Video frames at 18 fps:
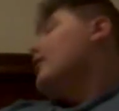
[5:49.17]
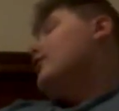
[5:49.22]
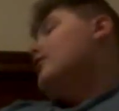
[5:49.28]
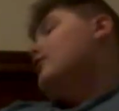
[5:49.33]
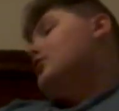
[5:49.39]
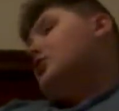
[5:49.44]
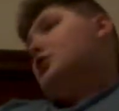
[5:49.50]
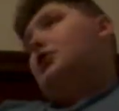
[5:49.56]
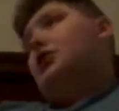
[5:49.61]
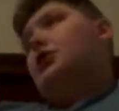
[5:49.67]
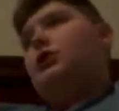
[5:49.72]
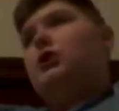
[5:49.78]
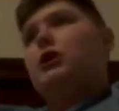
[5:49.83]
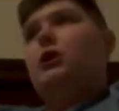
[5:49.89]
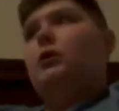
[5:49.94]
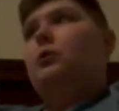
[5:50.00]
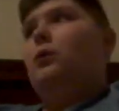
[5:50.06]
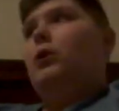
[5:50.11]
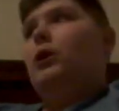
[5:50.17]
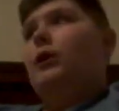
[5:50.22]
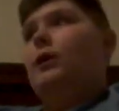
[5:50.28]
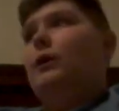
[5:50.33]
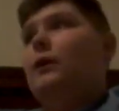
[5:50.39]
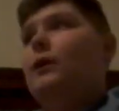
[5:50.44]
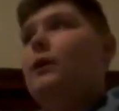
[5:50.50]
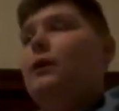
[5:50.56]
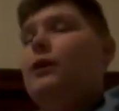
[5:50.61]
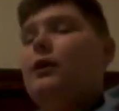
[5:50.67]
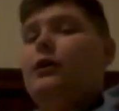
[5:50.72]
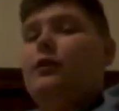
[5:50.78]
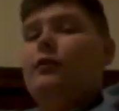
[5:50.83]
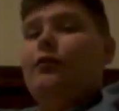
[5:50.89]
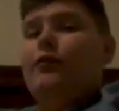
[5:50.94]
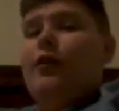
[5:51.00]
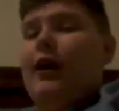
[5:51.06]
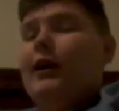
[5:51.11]
is you're just going to want to
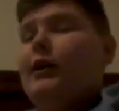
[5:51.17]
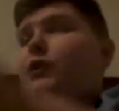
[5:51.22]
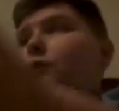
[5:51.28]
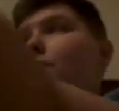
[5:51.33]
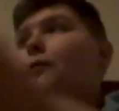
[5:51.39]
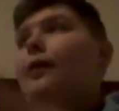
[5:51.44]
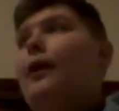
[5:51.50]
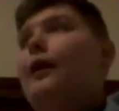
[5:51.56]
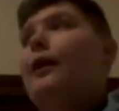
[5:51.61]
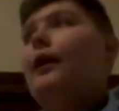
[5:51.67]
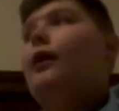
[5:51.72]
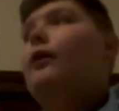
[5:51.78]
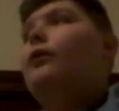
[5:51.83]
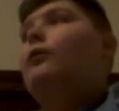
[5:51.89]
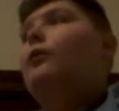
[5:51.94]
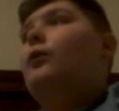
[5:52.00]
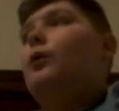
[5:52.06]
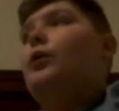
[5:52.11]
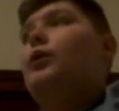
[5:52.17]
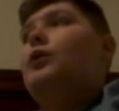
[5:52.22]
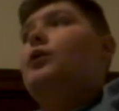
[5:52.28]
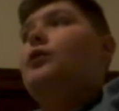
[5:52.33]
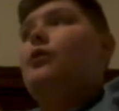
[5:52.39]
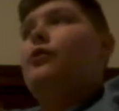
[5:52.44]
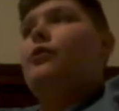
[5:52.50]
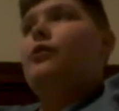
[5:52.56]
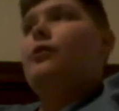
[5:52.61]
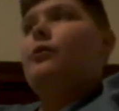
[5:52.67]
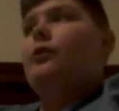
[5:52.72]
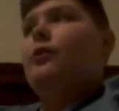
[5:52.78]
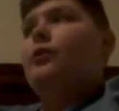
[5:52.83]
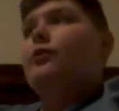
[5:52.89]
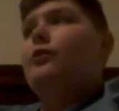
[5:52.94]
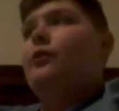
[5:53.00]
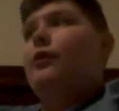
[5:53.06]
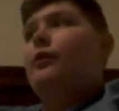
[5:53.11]
vacuum that out, or you could just
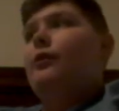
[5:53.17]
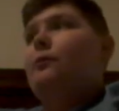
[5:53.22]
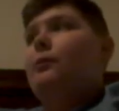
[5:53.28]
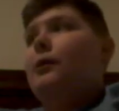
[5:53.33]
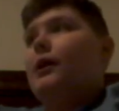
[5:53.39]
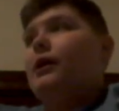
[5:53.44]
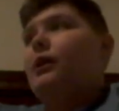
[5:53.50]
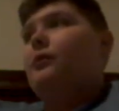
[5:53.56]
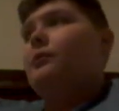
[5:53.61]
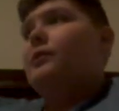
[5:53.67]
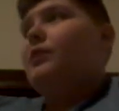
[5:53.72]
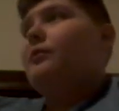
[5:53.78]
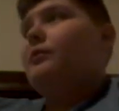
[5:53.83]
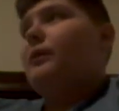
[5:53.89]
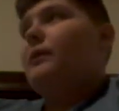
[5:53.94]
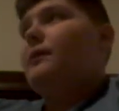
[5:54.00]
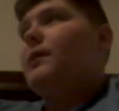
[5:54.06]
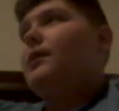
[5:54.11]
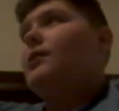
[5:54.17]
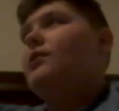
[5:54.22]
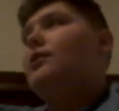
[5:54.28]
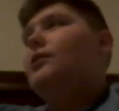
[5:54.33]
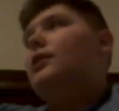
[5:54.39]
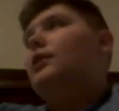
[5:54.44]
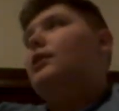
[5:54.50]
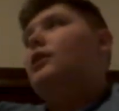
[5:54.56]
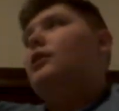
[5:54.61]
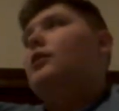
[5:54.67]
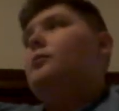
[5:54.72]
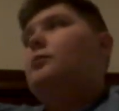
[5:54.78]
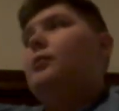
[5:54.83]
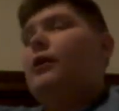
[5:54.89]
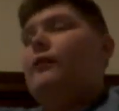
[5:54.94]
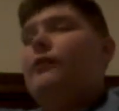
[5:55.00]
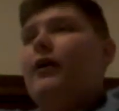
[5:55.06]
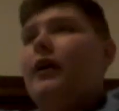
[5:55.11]
pick it up piece by piece,
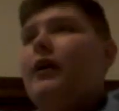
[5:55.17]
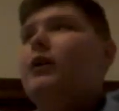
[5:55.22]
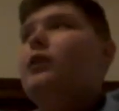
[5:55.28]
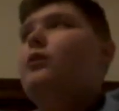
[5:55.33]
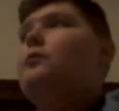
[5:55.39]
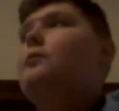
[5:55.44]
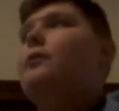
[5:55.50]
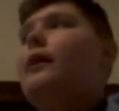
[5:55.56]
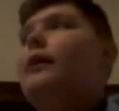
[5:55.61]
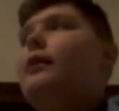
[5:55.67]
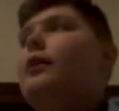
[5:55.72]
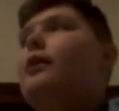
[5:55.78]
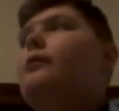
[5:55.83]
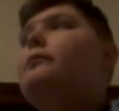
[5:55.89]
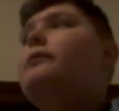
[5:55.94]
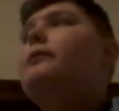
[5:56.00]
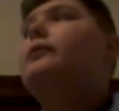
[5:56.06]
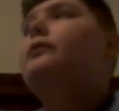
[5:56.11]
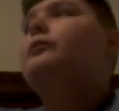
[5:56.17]
but yeah, vacuum that up,